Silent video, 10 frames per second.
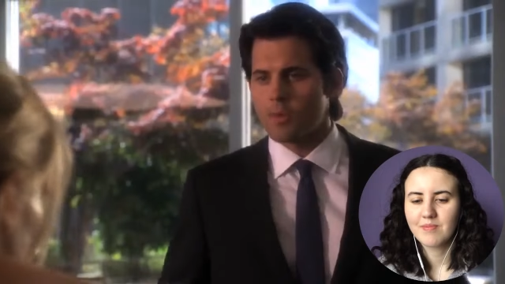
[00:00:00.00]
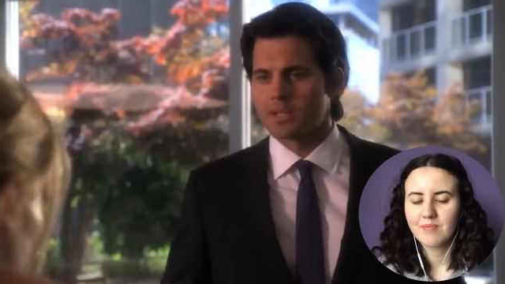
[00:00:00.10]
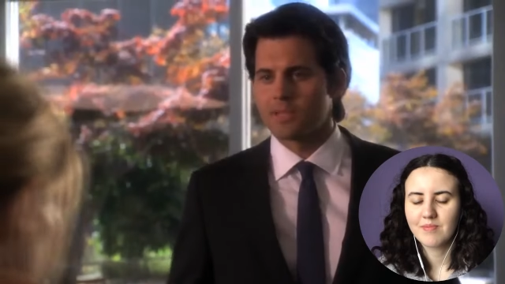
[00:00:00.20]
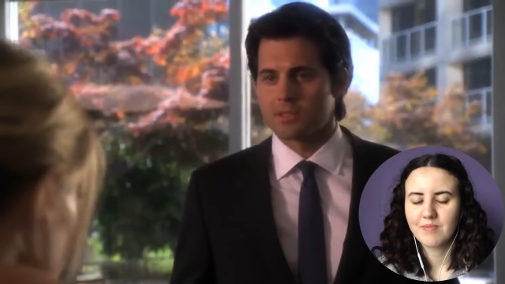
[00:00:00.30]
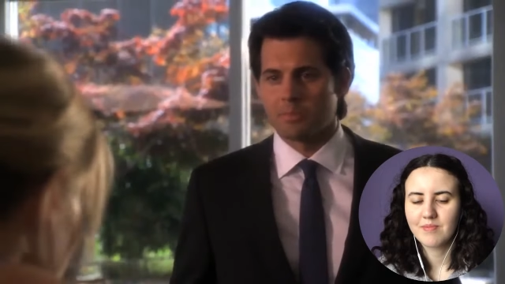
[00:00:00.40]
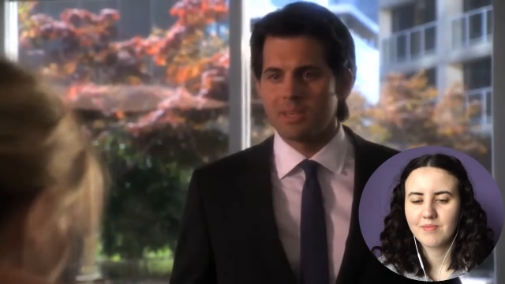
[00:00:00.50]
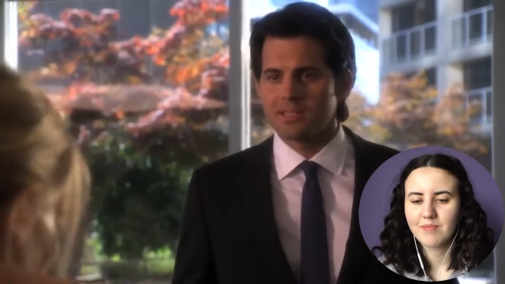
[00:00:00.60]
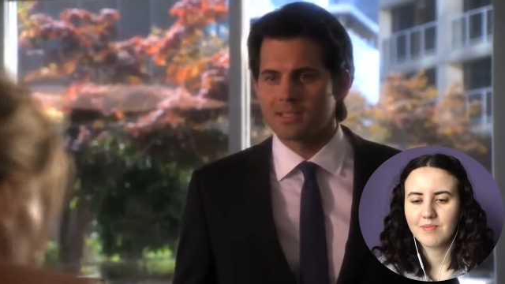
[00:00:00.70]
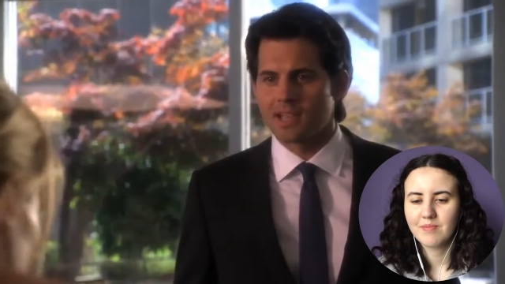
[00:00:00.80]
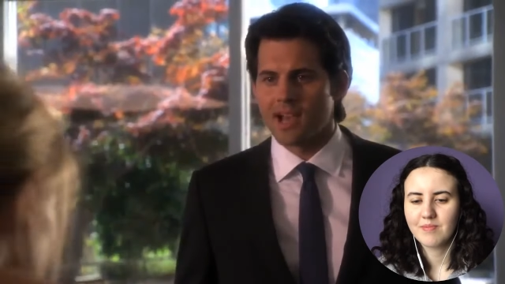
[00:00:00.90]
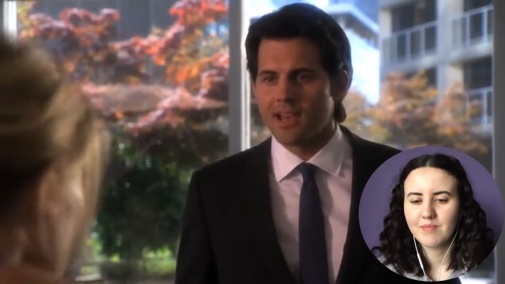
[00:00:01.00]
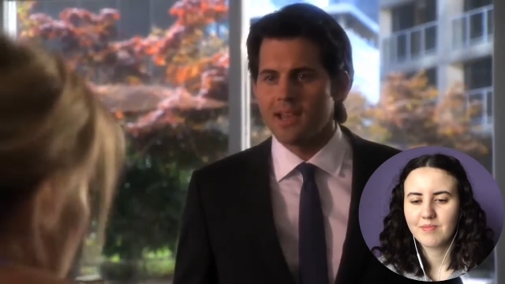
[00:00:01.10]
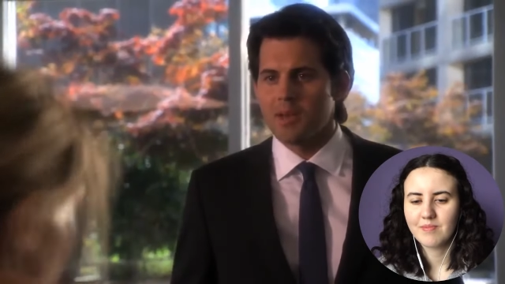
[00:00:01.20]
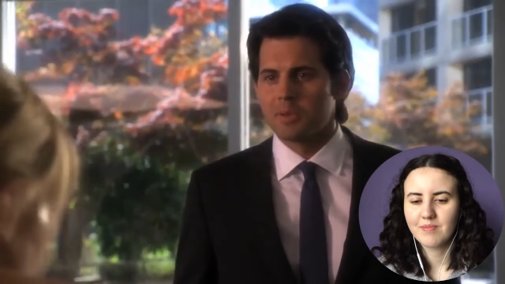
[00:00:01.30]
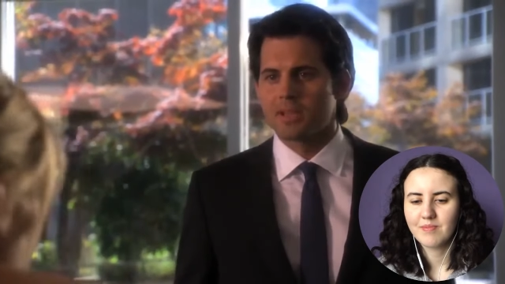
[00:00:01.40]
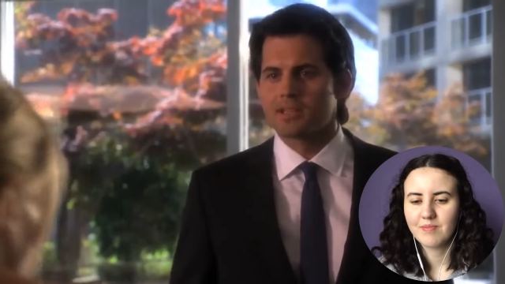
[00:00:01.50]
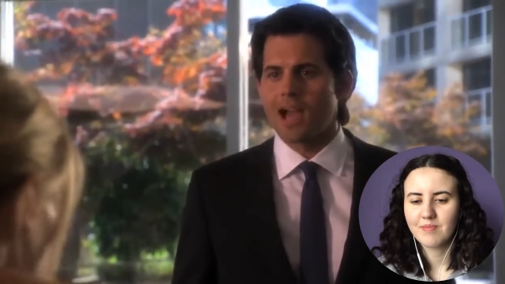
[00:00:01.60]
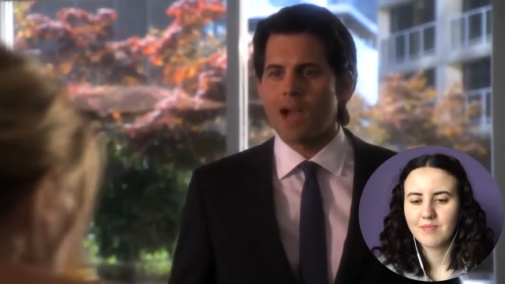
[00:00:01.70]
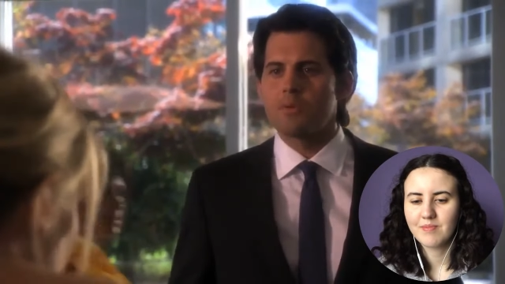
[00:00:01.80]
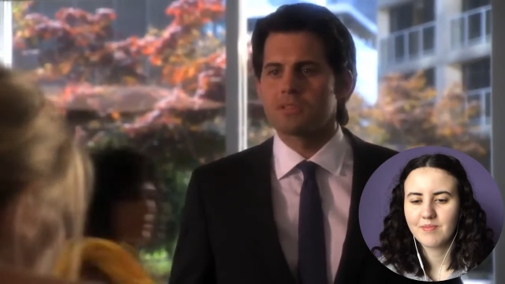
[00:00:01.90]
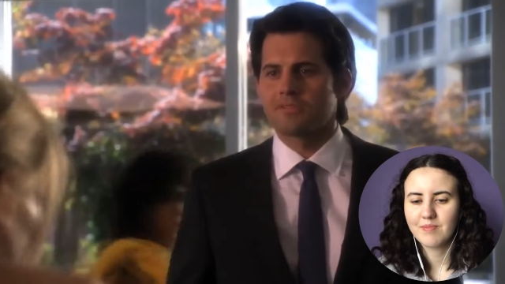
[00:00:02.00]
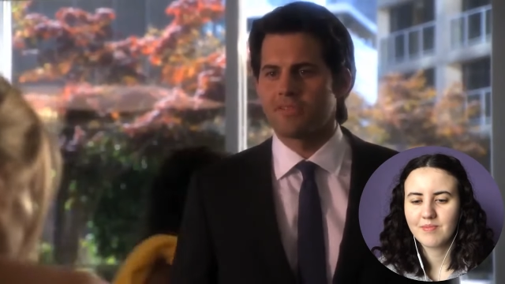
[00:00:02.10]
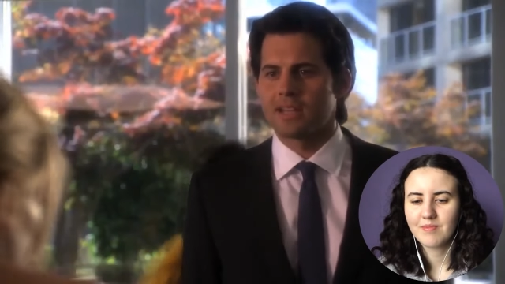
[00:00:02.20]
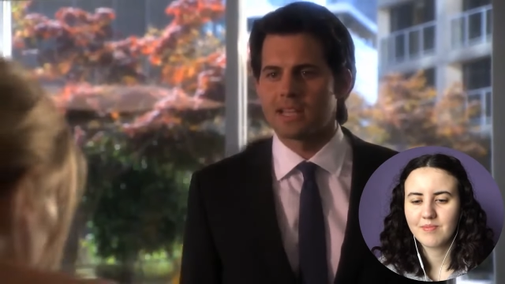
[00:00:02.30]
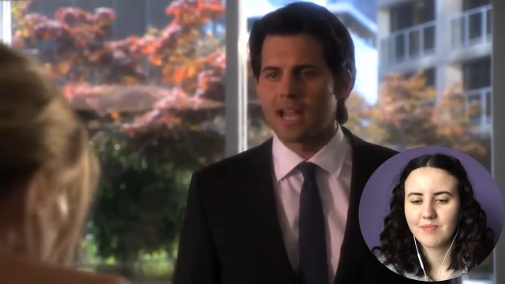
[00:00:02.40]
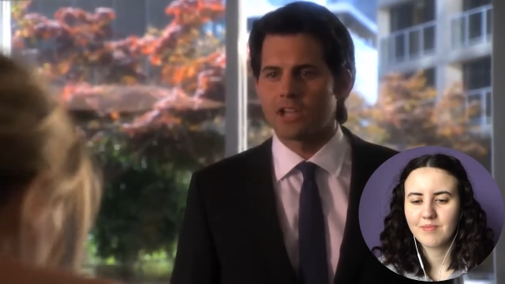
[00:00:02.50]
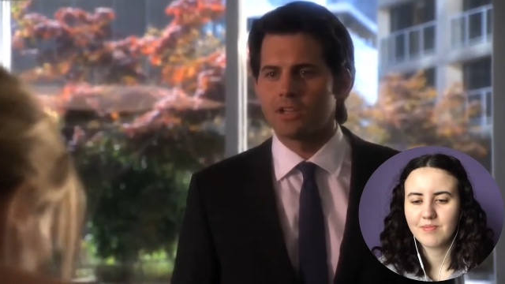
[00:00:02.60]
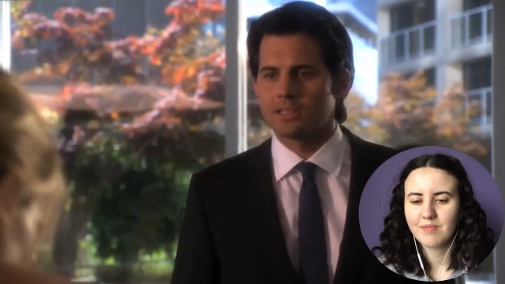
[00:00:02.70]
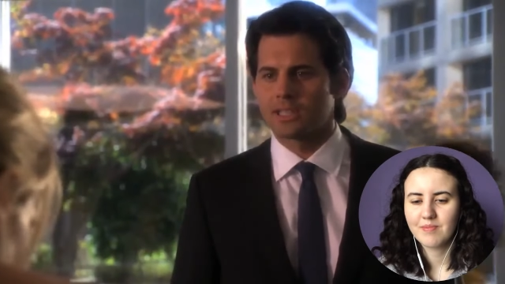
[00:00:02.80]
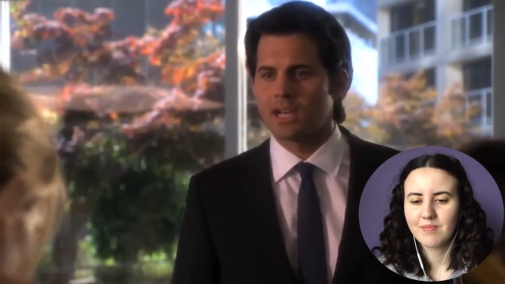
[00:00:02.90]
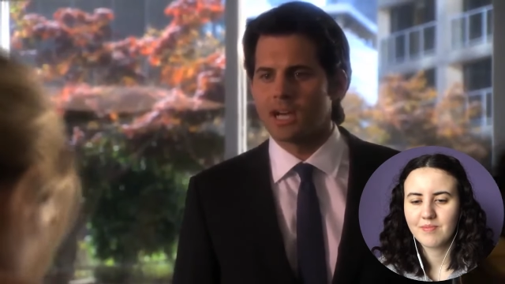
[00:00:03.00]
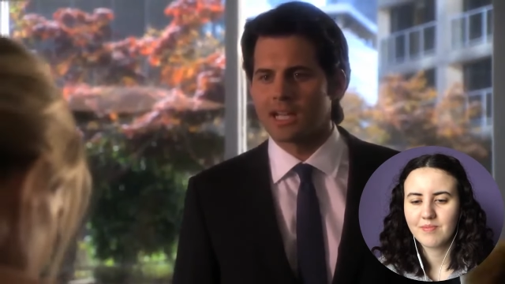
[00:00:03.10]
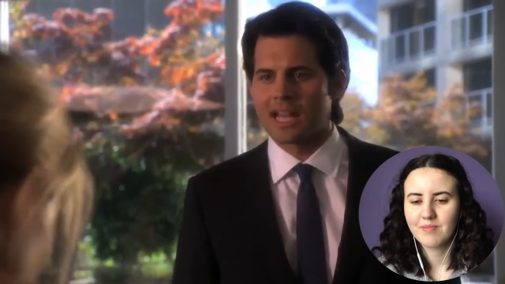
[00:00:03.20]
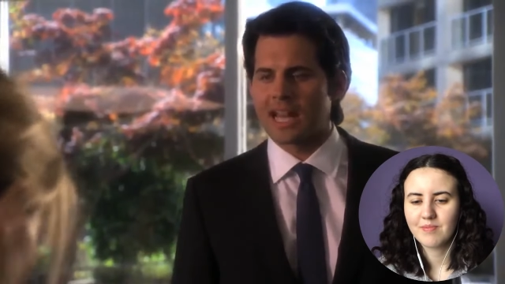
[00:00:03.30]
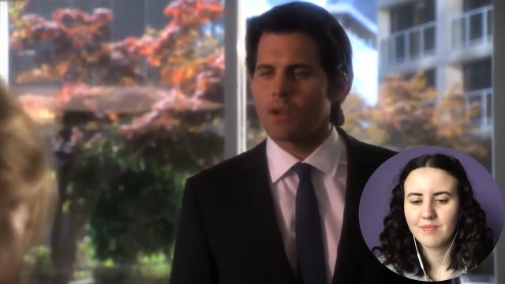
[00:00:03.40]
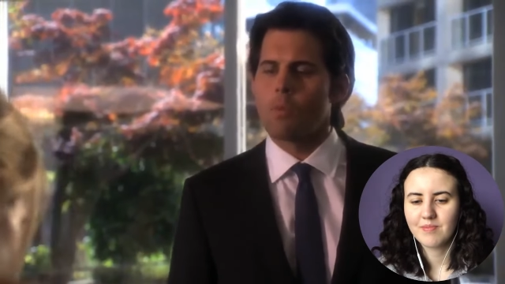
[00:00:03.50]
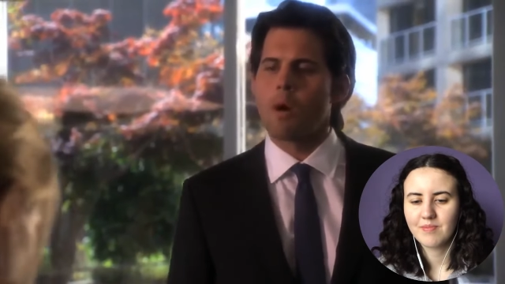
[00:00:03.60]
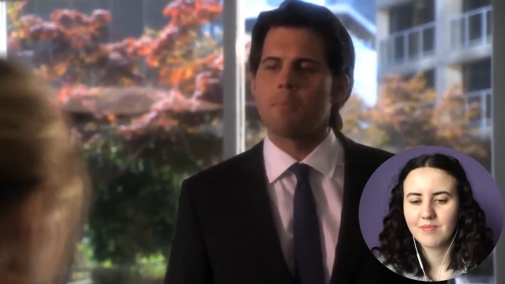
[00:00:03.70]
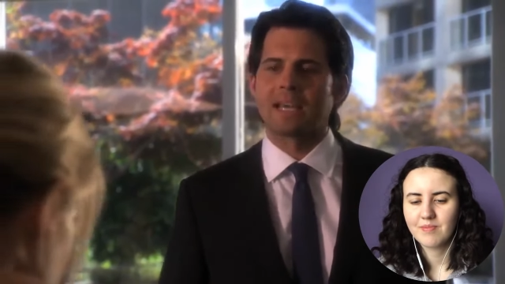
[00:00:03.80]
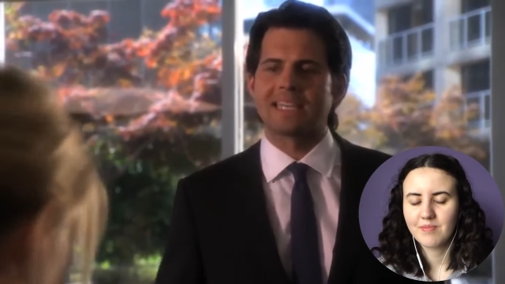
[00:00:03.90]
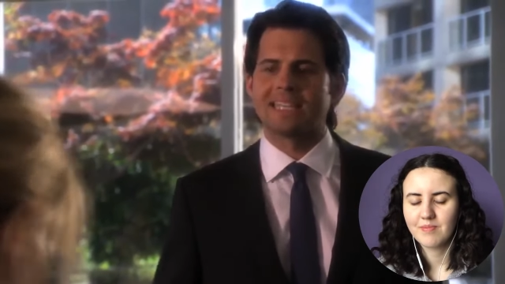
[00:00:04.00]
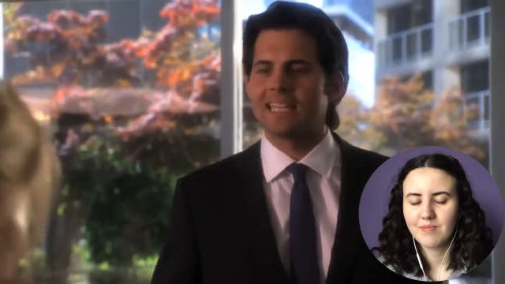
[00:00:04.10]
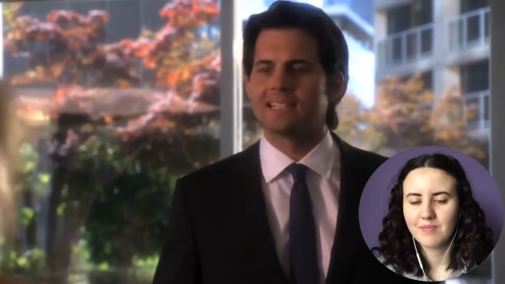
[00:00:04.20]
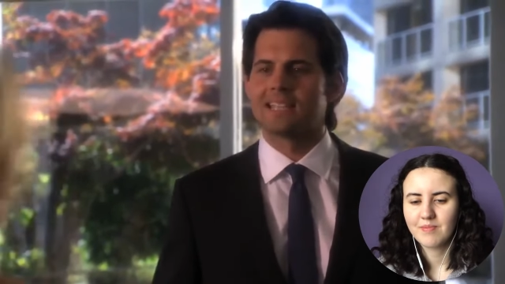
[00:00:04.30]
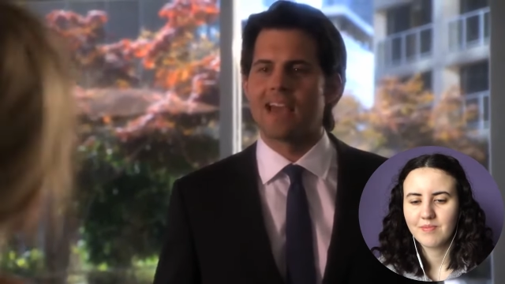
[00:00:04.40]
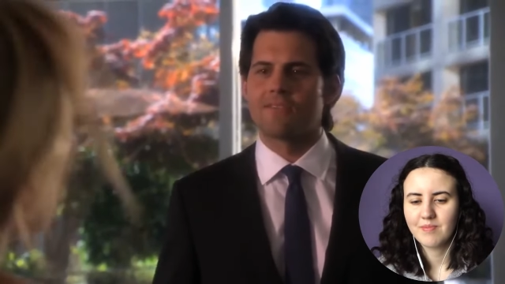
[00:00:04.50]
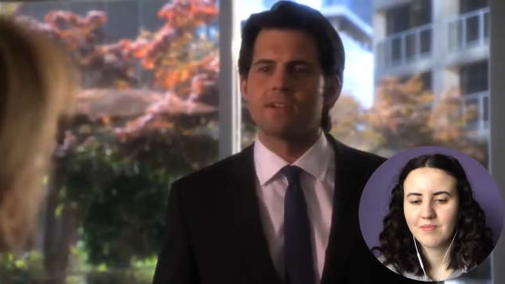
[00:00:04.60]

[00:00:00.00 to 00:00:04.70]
Speaker 1: never saw myself as a business guy because I was afraid that I couldn't cut it, and I don't want my kid to